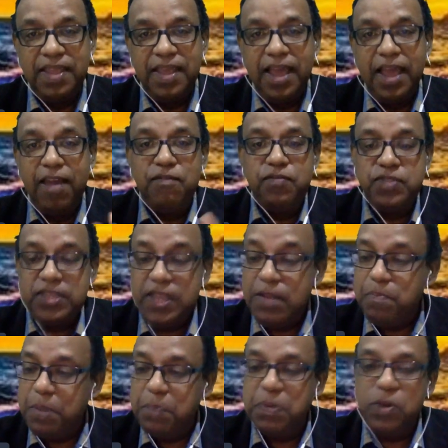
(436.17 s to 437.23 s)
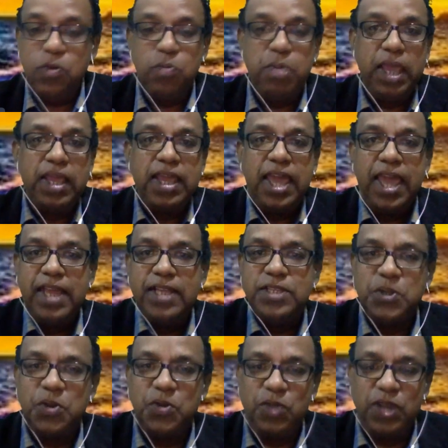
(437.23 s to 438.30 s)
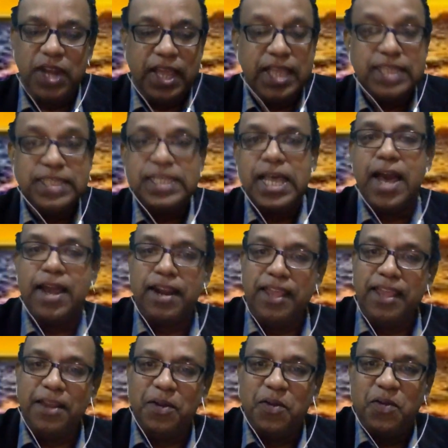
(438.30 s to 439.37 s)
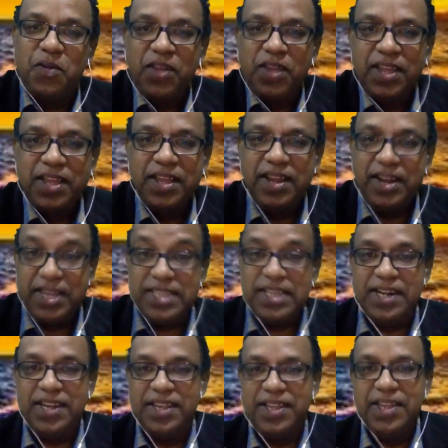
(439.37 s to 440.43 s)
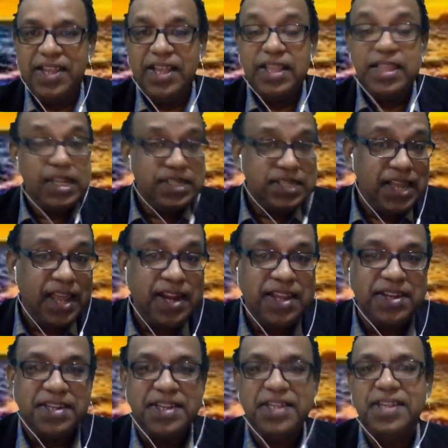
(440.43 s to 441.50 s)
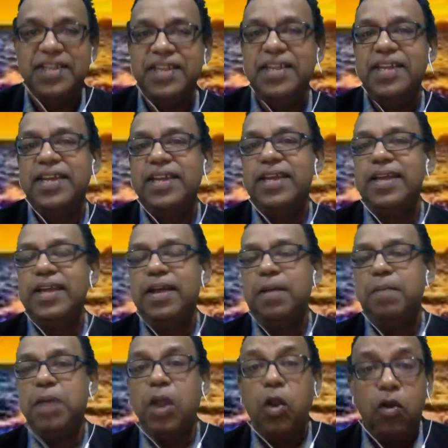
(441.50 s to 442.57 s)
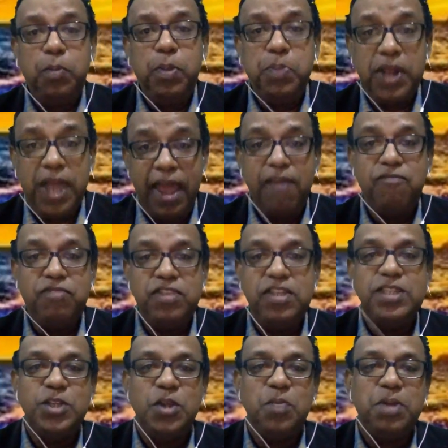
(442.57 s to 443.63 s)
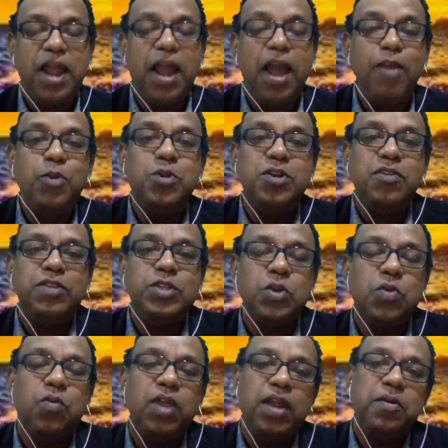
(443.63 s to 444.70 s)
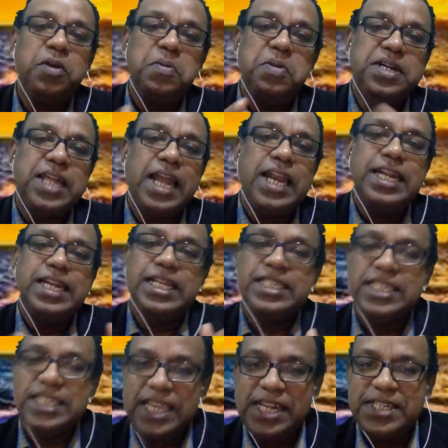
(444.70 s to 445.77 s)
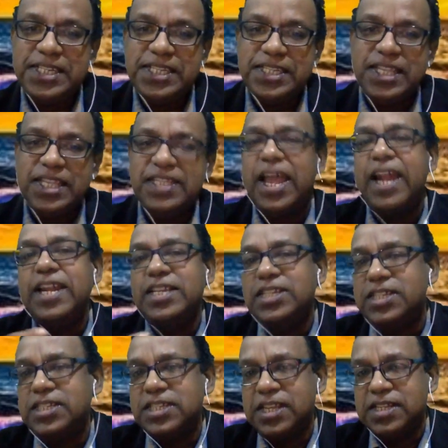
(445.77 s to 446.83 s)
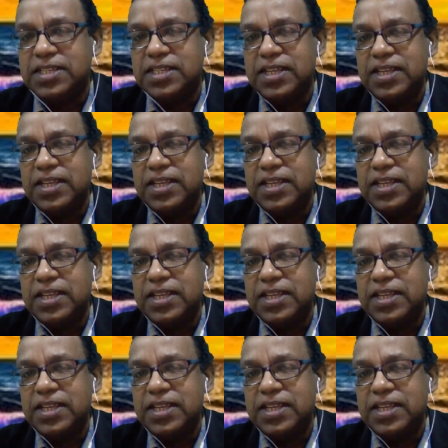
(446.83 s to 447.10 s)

I have seen people who bake cakes, you know, with like a sari, you know, recently. That's talent. But a lot of people have this, you know. But are you doing so? When I talk about talent and skills, is there's additional skills.